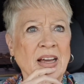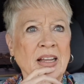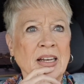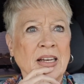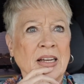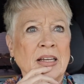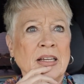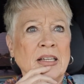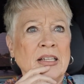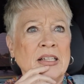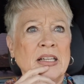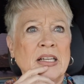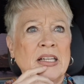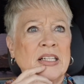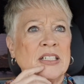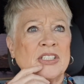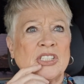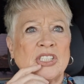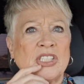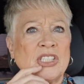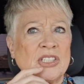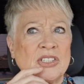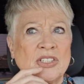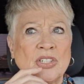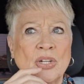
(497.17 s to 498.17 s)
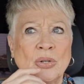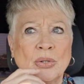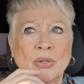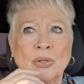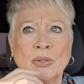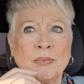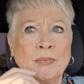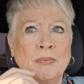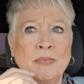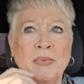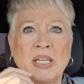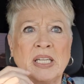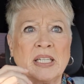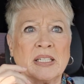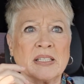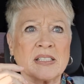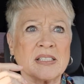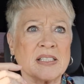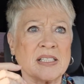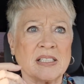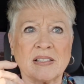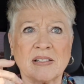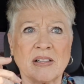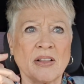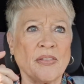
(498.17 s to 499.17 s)
And she told me
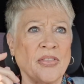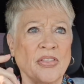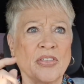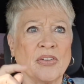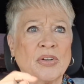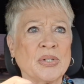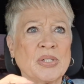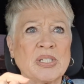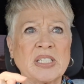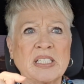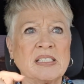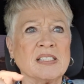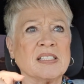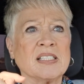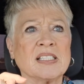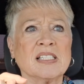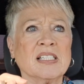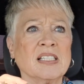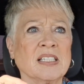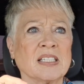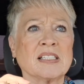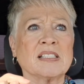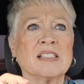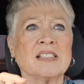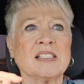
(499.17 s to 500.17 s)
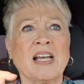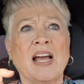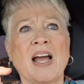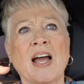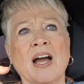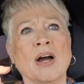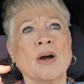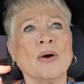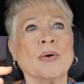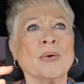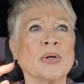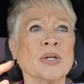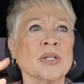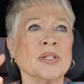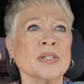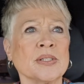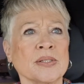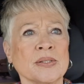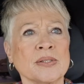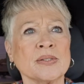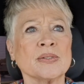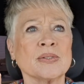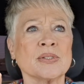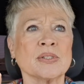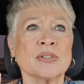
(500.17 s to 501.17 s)
it's the 36
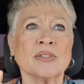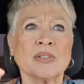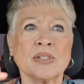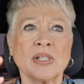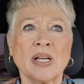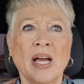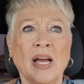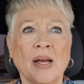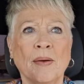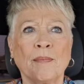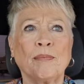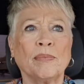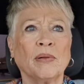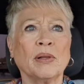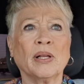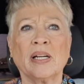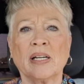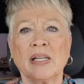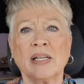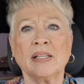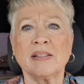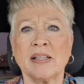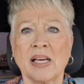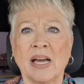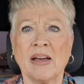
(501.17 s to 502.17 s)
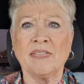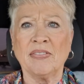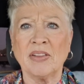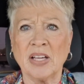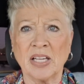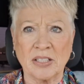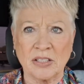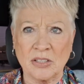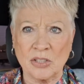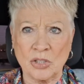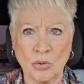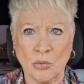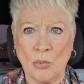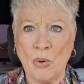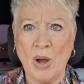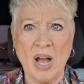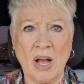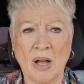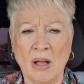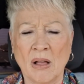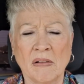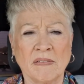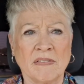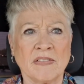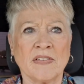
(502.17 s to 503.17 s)
hours and then
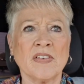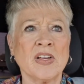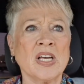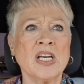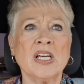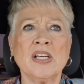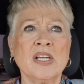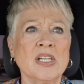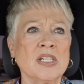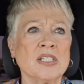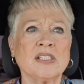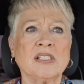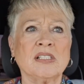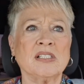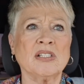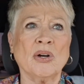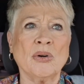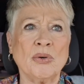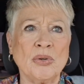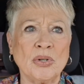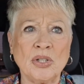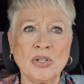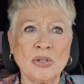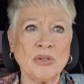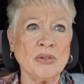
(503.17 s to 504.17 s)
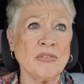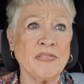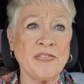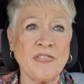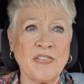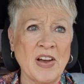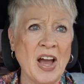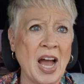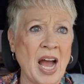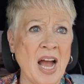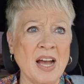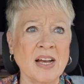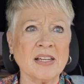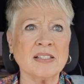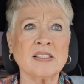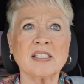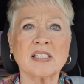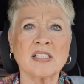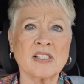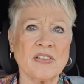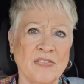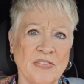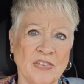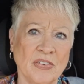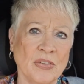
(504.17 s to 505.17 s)
12. So you
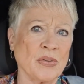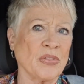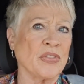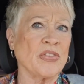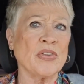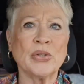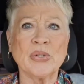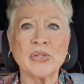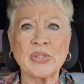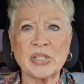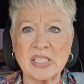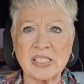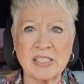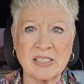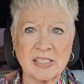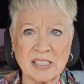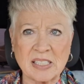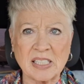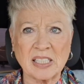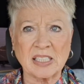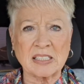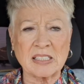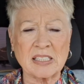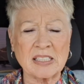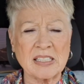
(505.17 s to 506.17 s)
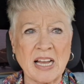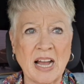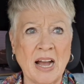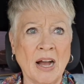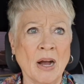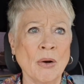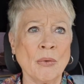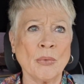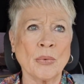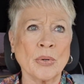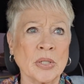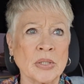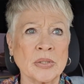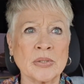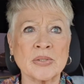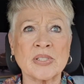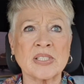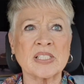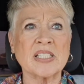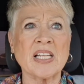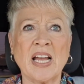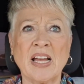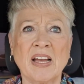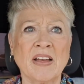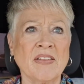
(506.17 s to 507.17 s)
fast for 36
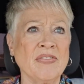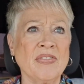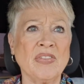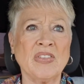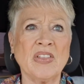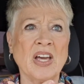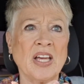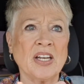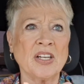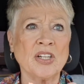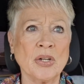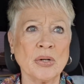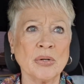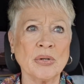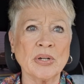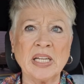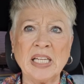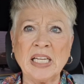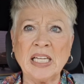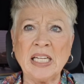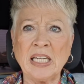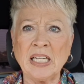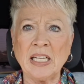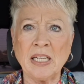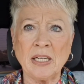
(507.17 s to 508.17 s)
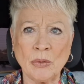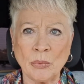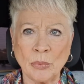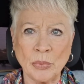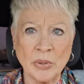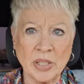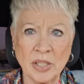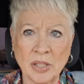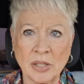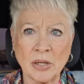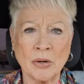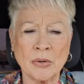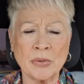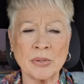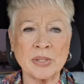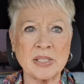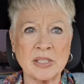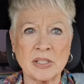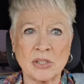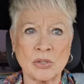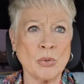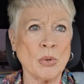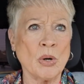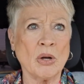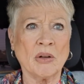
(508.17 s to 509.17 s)
hours and then your eating window
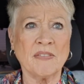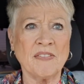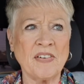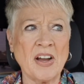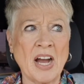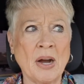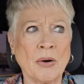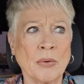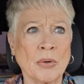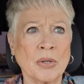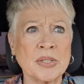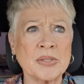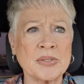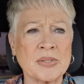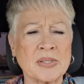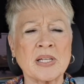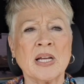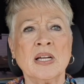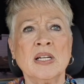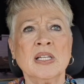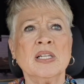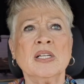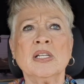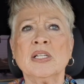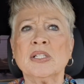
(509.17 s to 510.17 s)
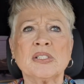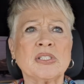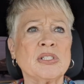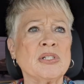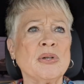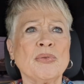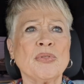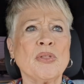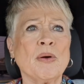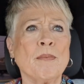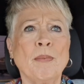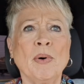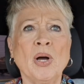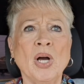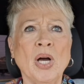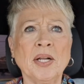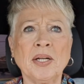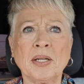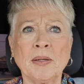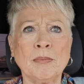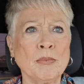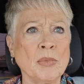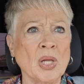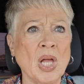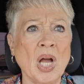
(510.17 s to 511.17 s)
is 12 hours. So the
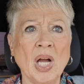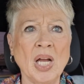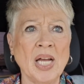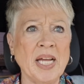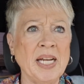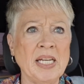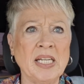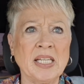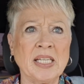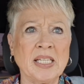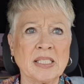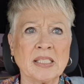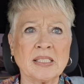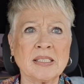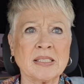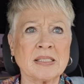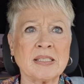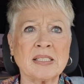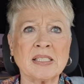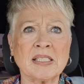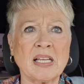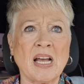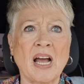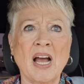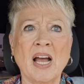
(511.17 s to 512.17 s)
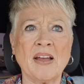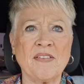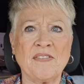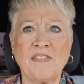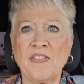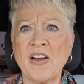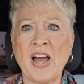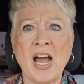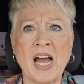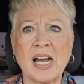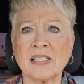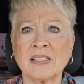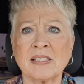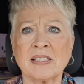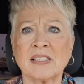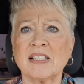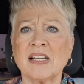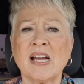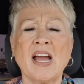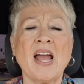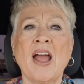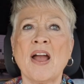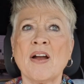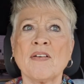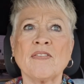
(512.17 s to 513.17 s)
bottom line is I fast
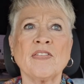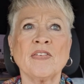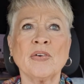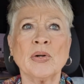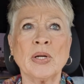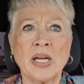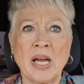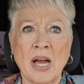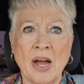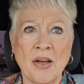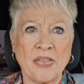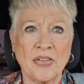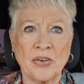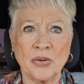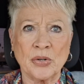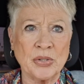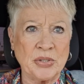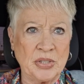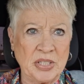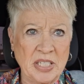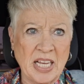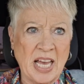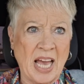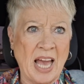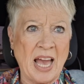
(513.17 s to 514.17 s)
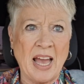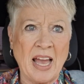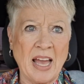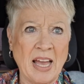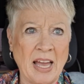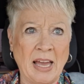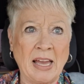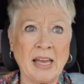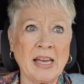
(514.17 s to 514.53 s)
every other day.